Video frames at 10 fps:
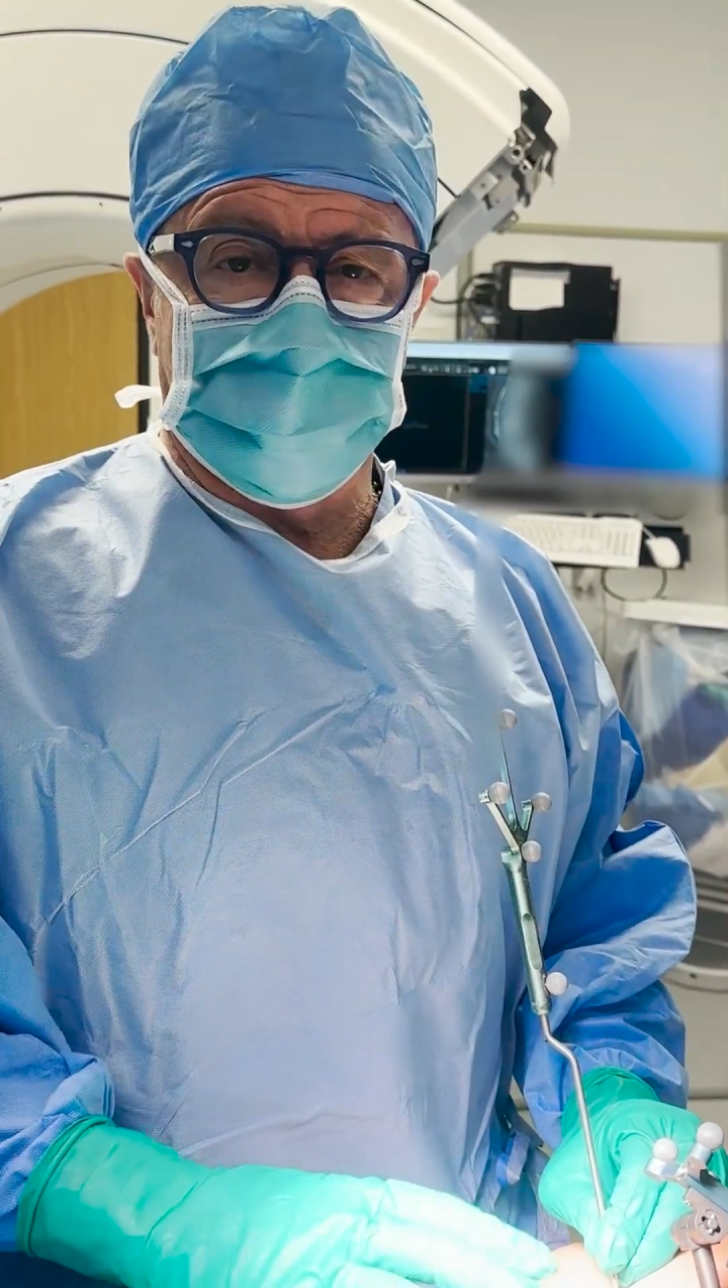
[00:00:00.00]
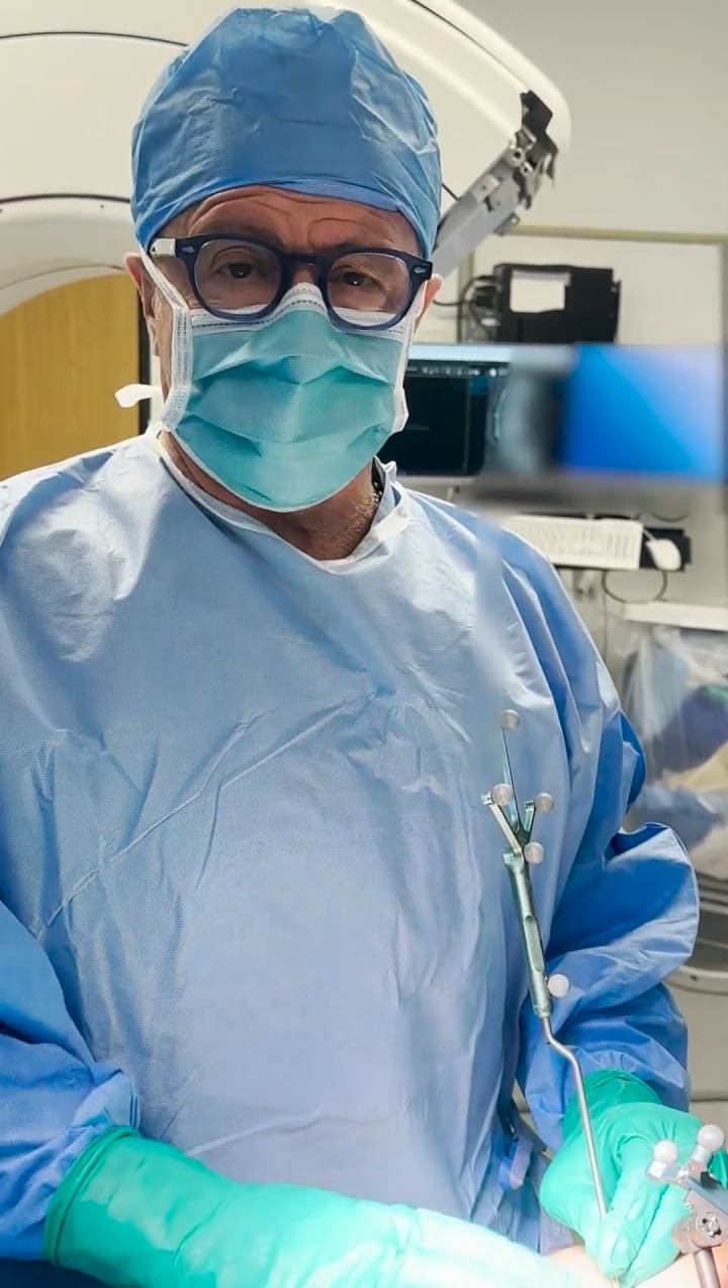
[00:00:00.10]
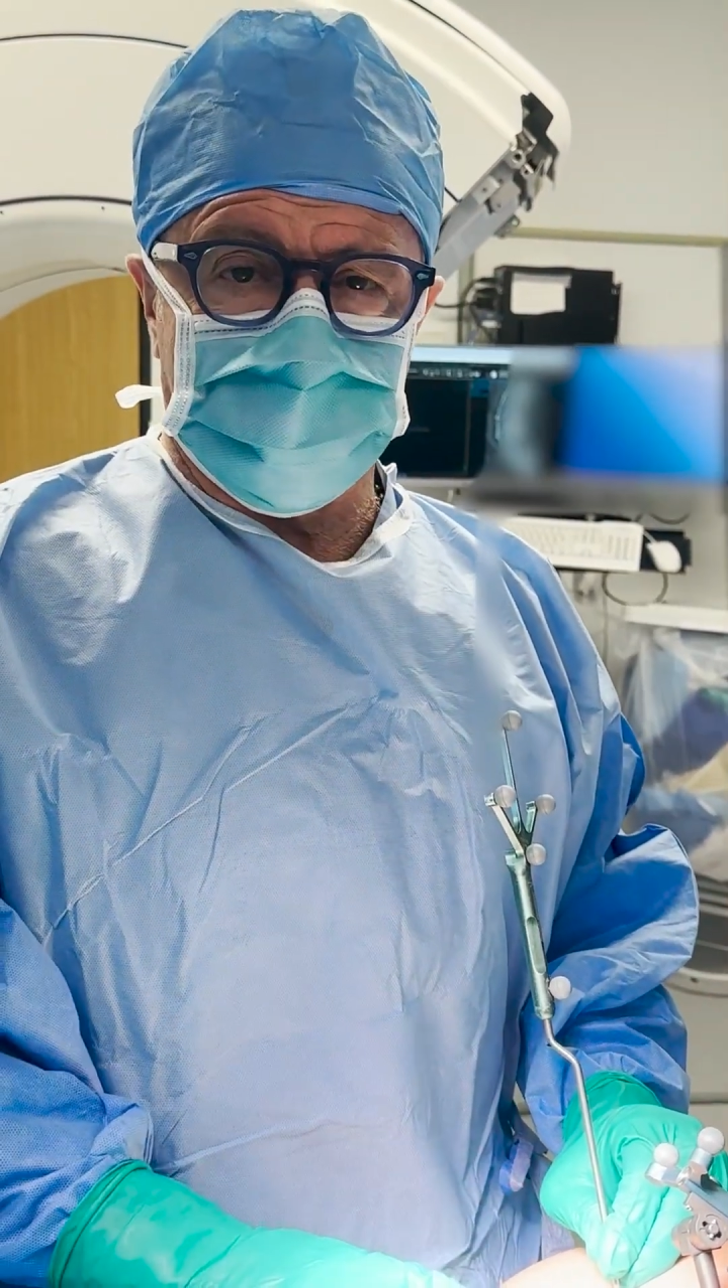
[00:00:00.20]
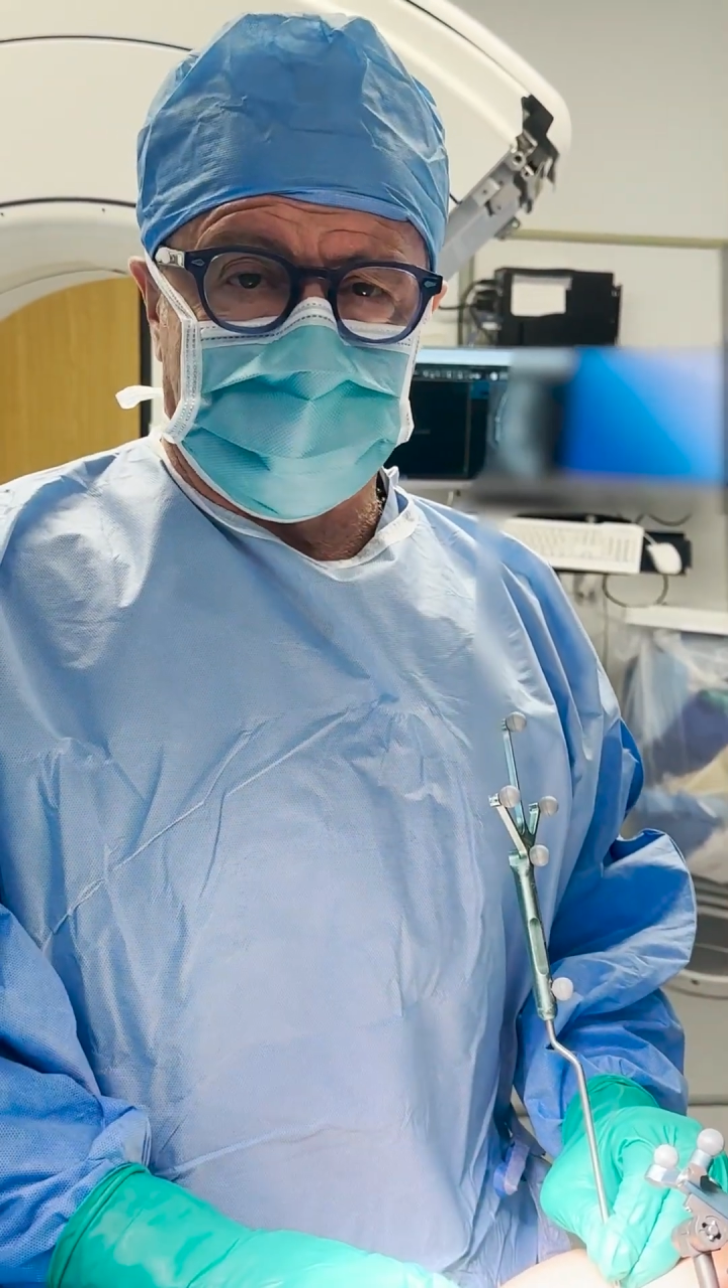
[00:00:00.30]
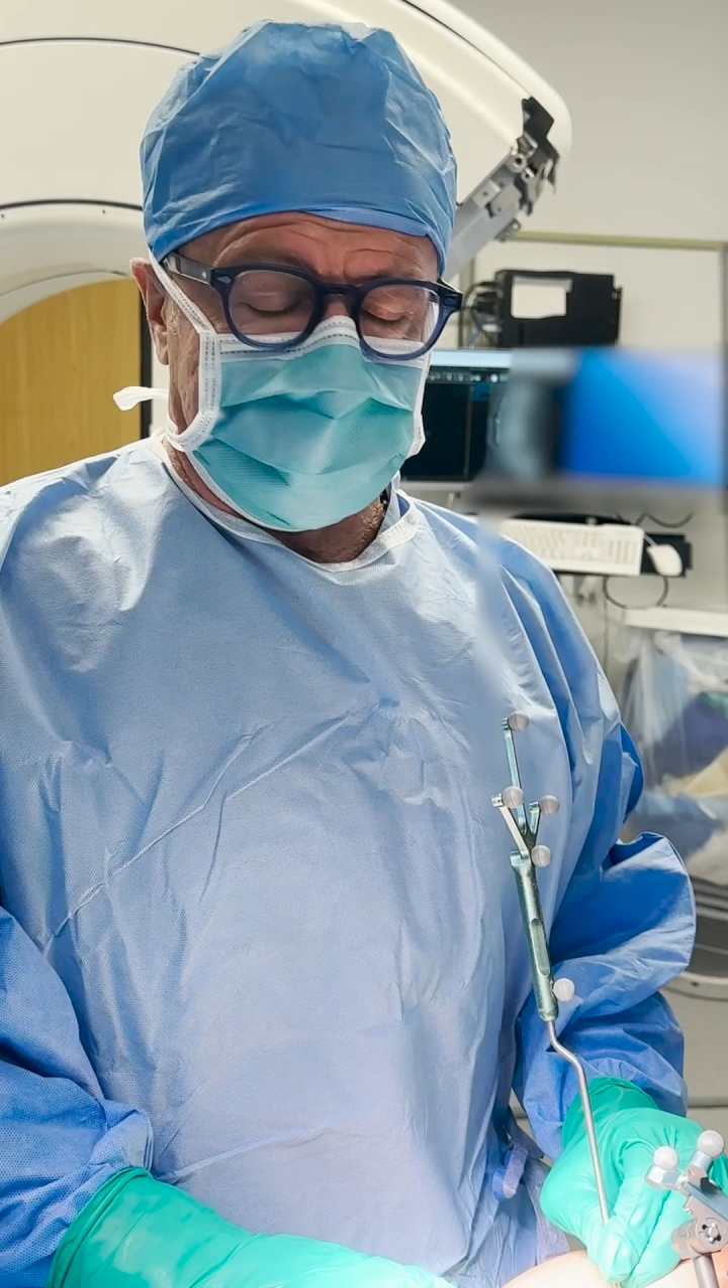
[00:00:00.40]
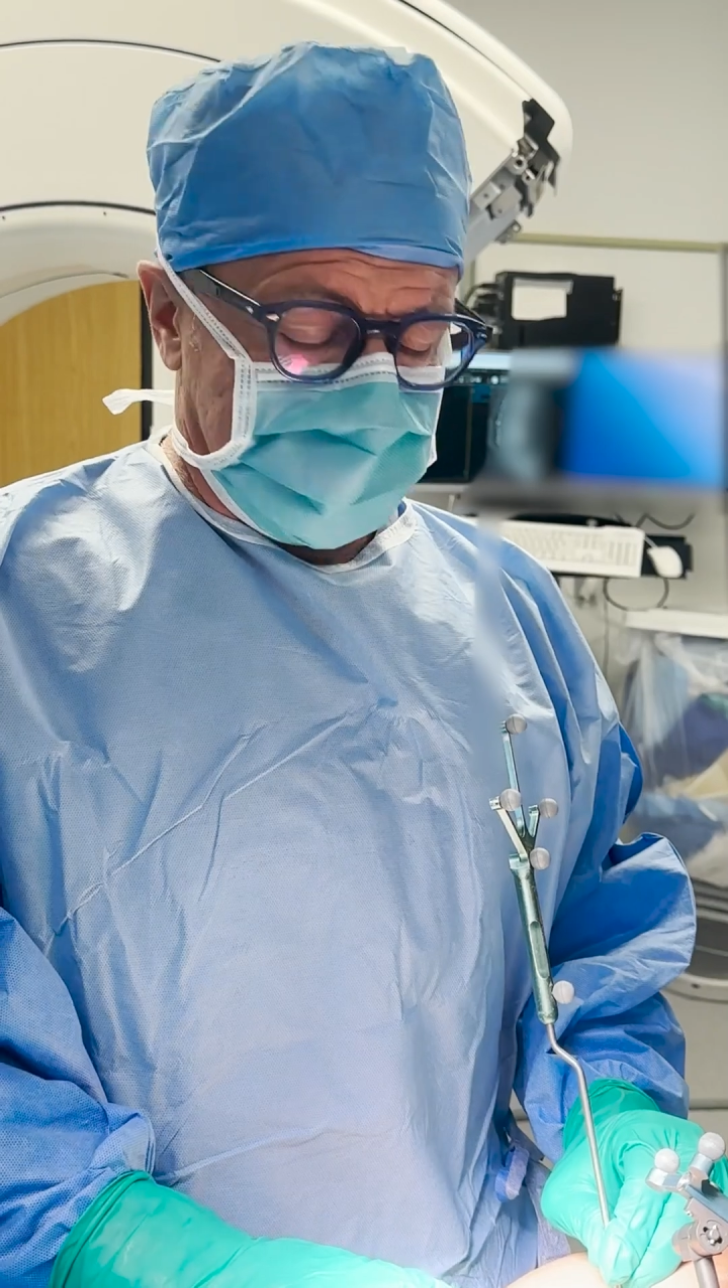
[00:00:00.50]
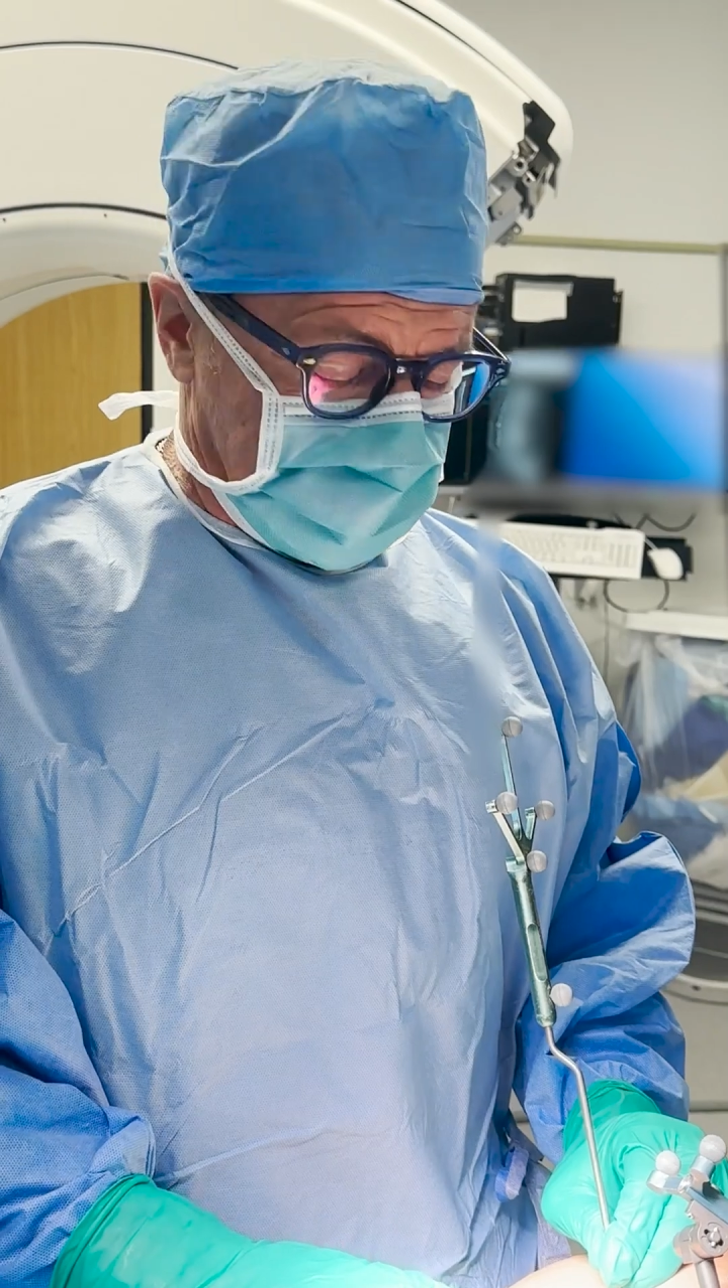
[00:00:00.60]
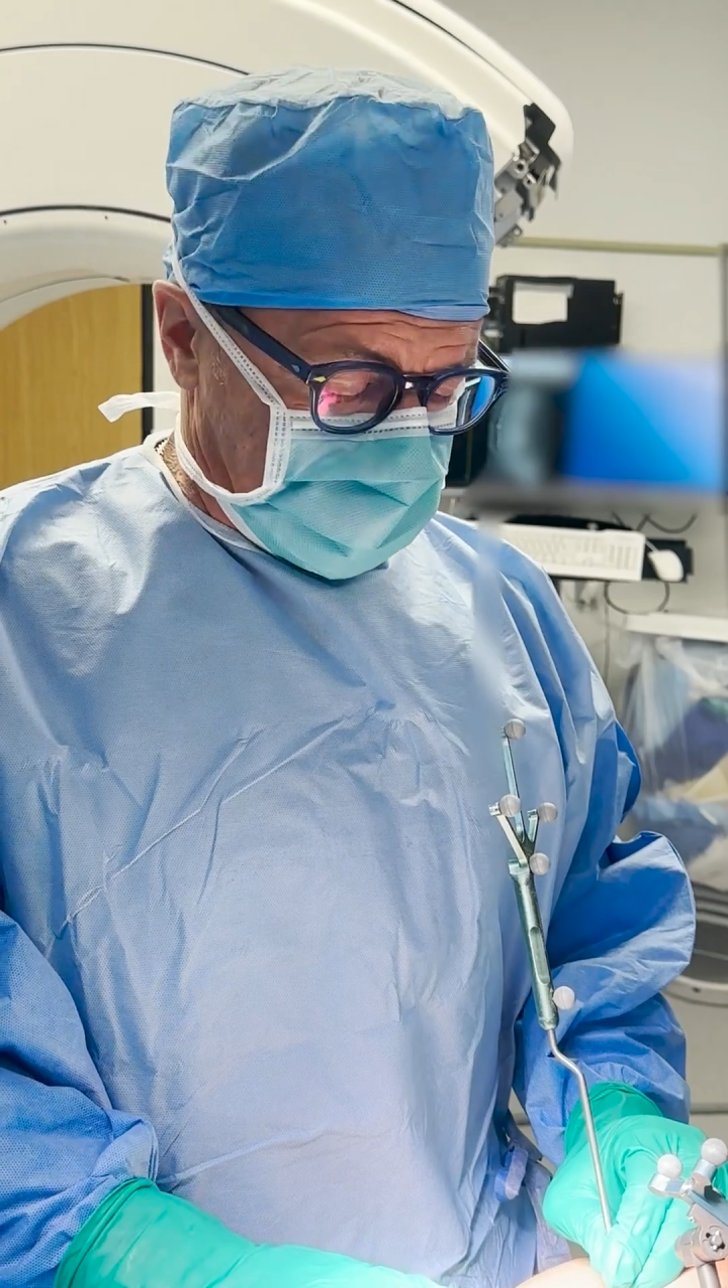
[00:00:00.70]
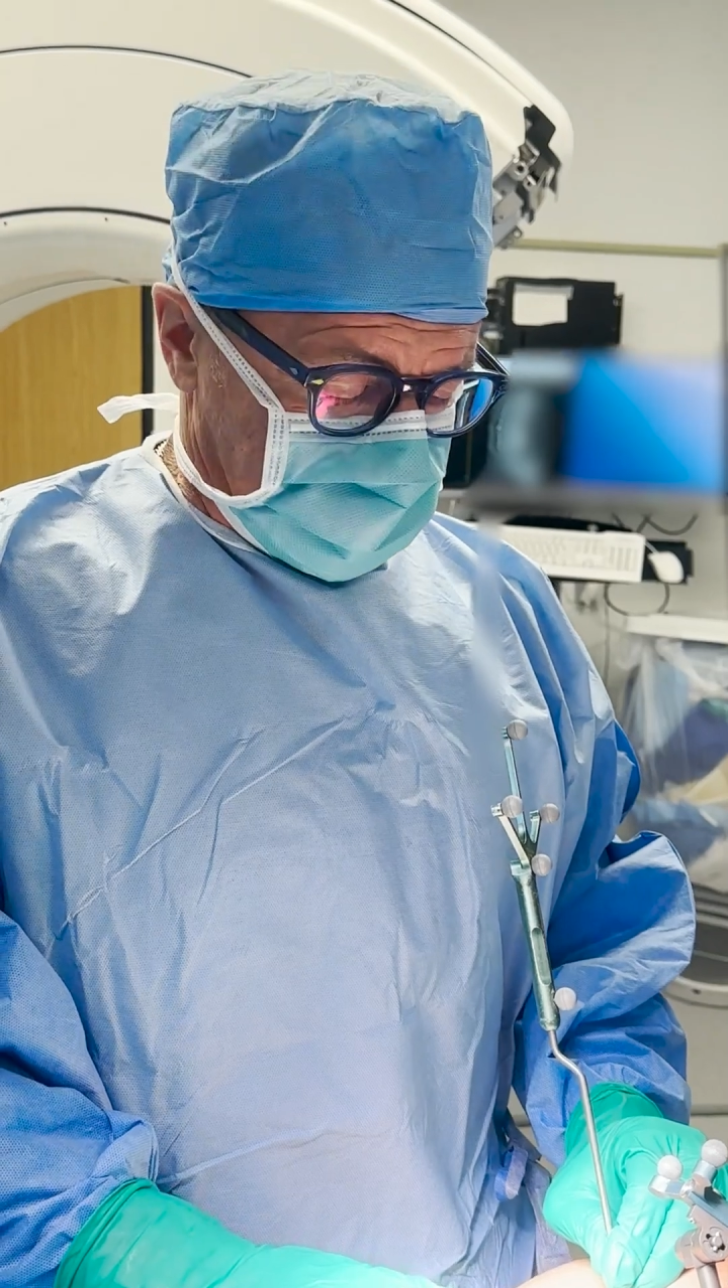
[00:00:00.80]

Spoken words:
This way,